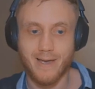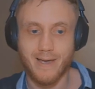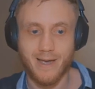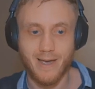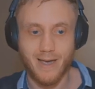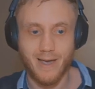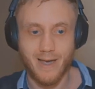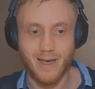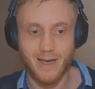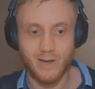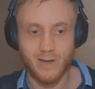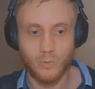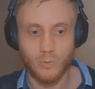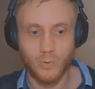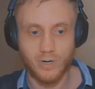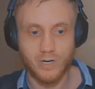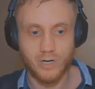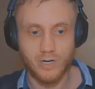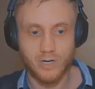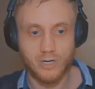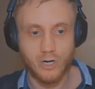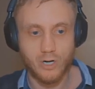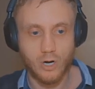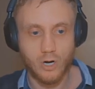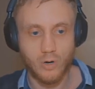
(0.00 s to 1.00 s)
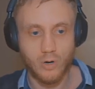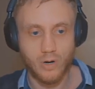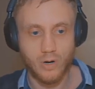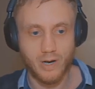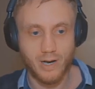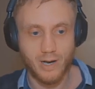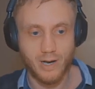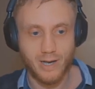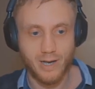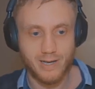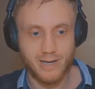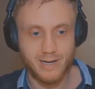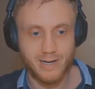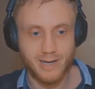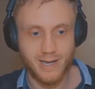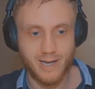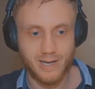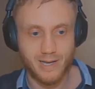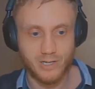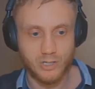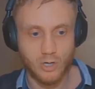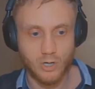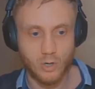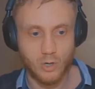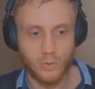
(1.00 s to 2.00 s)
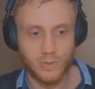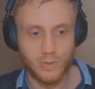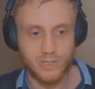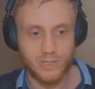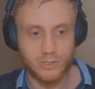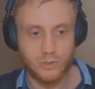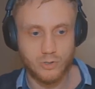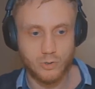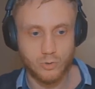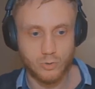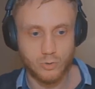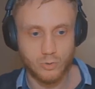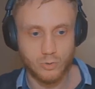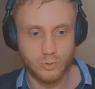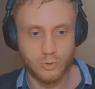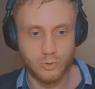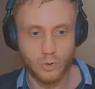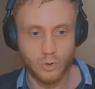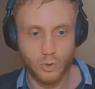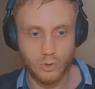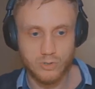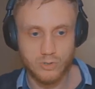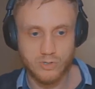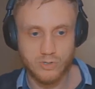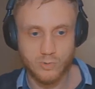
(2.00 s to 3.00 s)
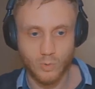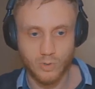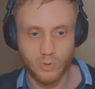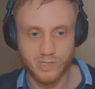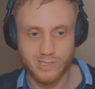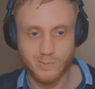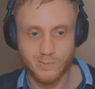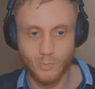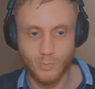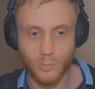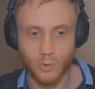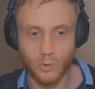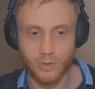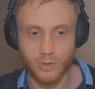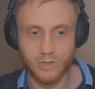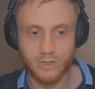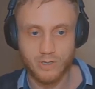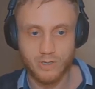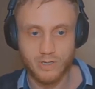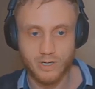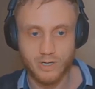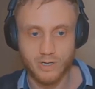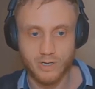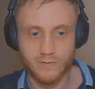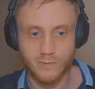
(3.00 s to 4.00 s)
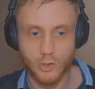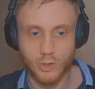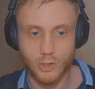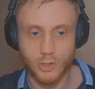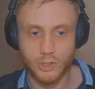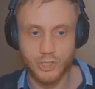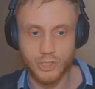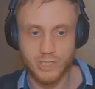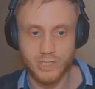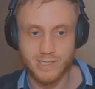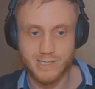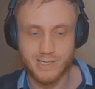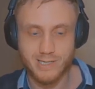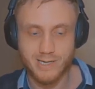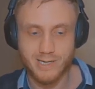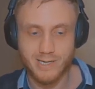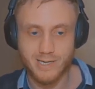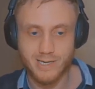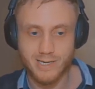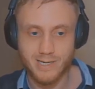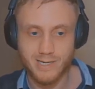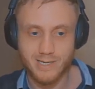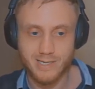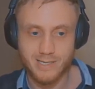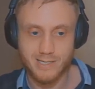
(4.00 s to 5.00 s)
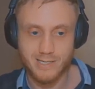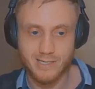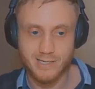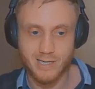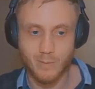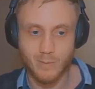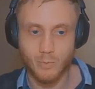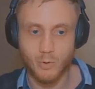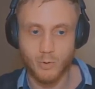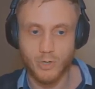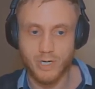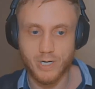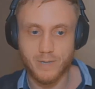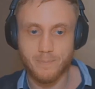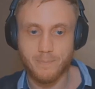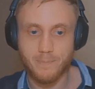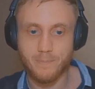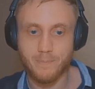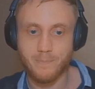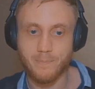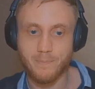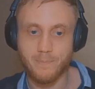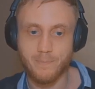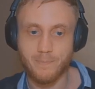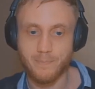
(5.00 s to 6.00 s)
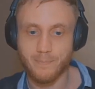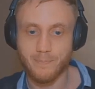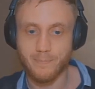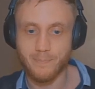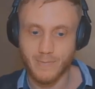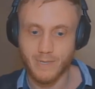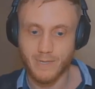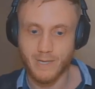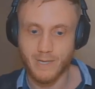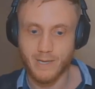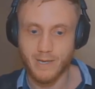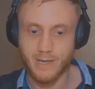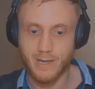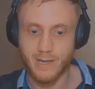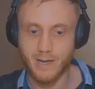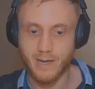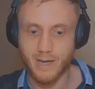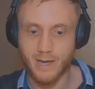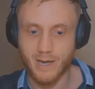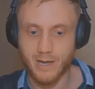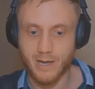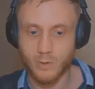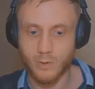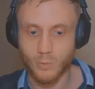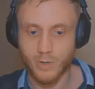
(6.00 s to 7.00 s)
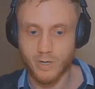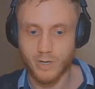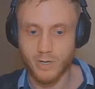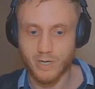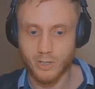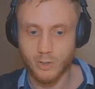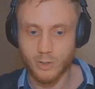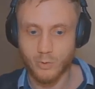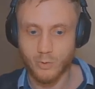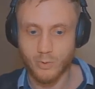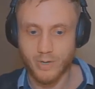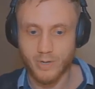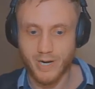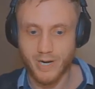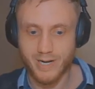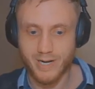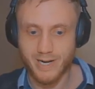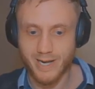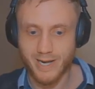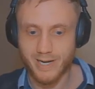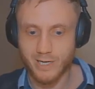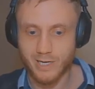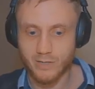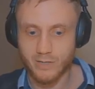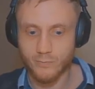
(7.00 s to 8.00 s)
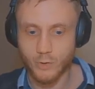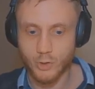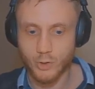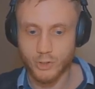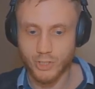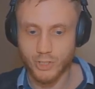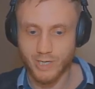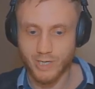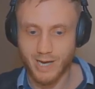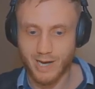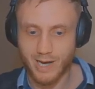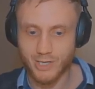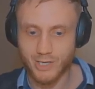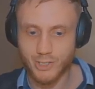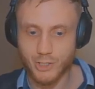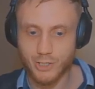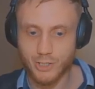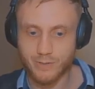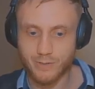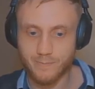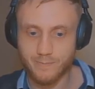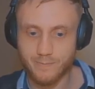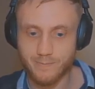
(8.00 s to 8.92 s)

And we're going to go ahead and go into goals once more, conversions, summary, and we're going to create a conversion action.